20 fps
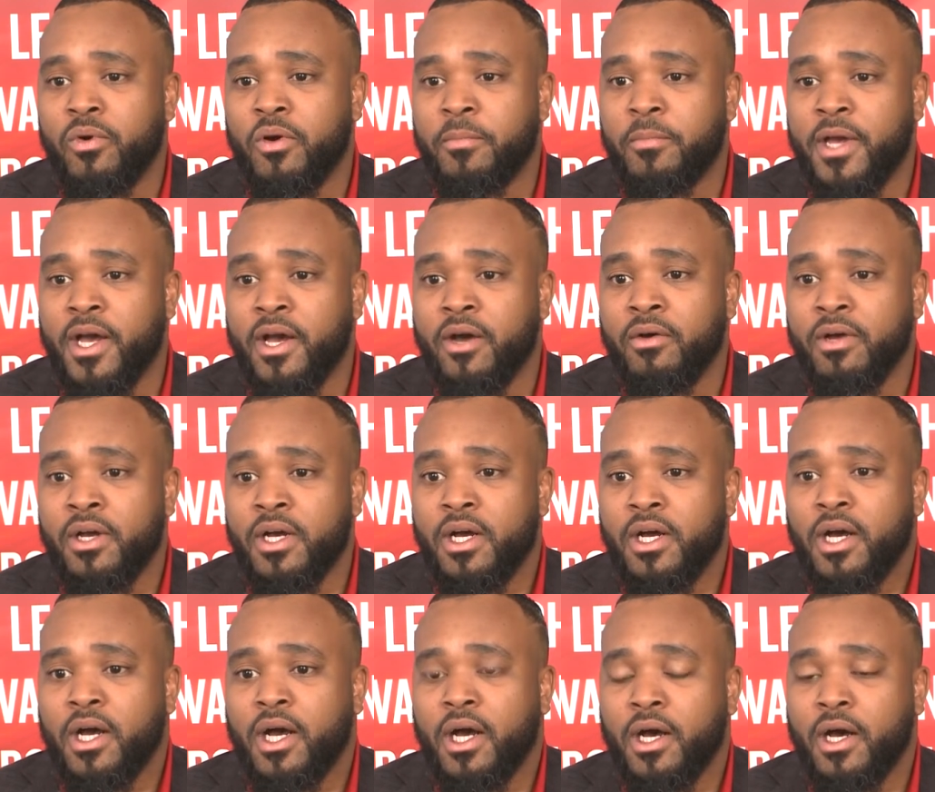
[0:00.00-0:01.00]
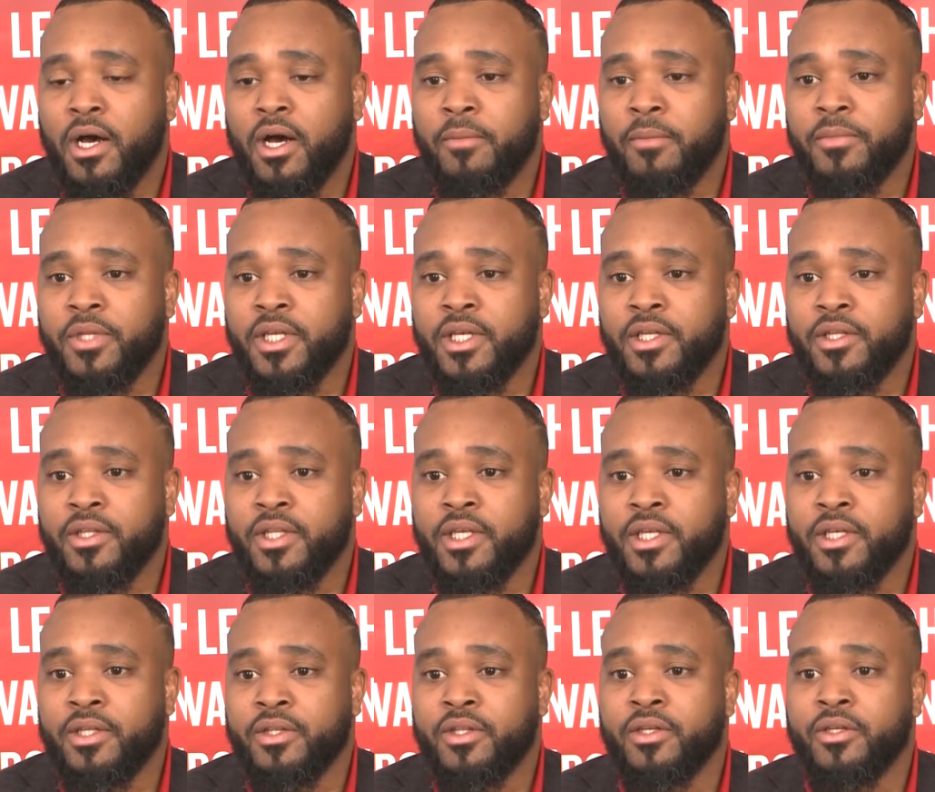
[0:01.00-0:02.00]
about
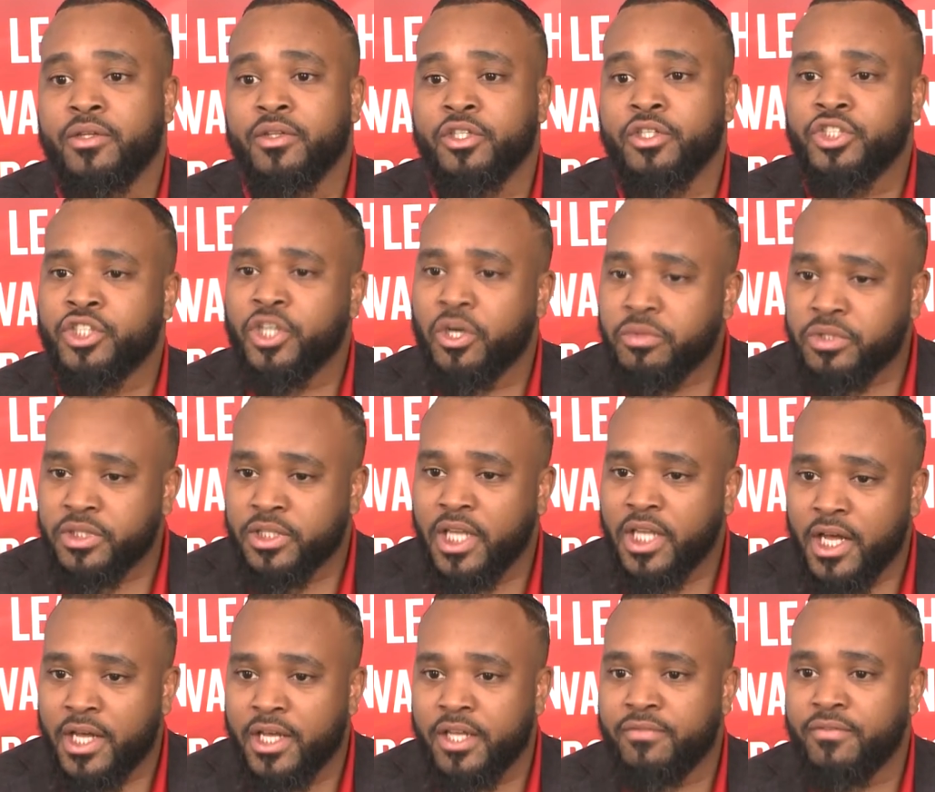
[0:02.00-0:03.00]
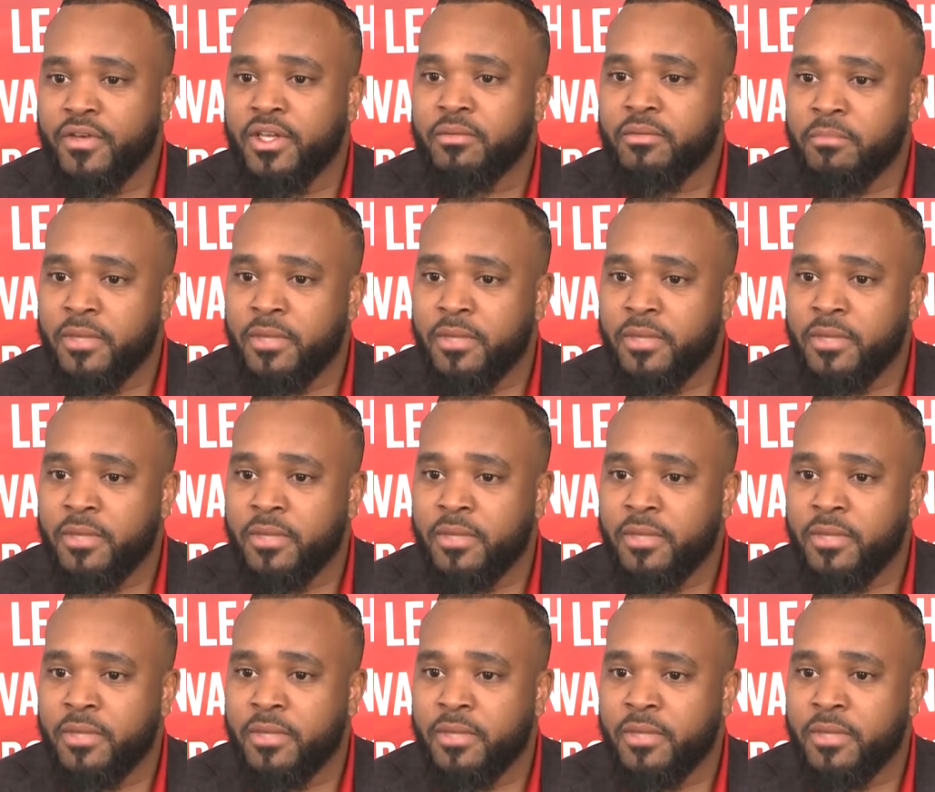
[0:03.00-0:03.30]
the church life and